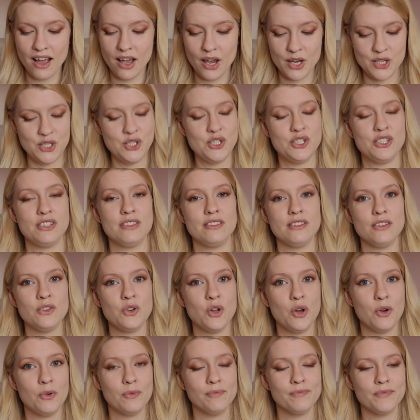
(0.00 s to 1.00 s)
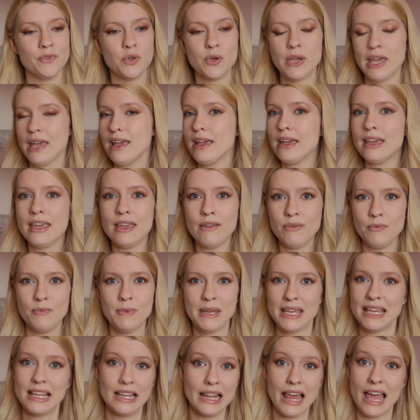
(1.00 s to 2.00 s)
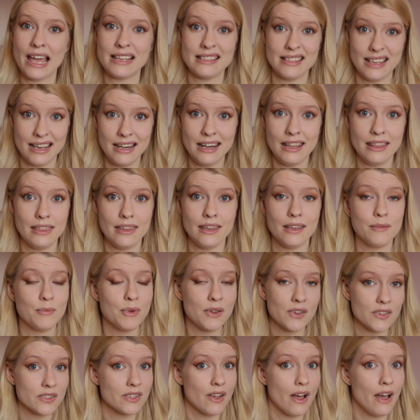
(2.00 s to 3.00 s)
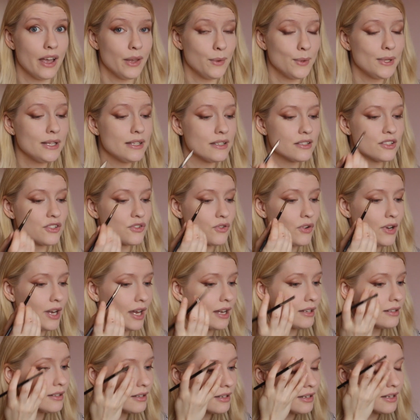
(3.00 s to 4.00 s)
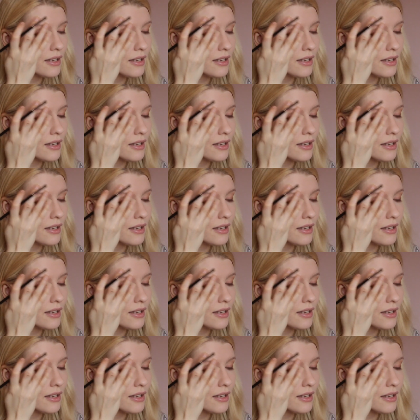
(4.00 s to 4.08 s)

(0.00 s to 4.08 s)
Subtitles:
I just, you know, you can't give me glass anything because I will destroy it.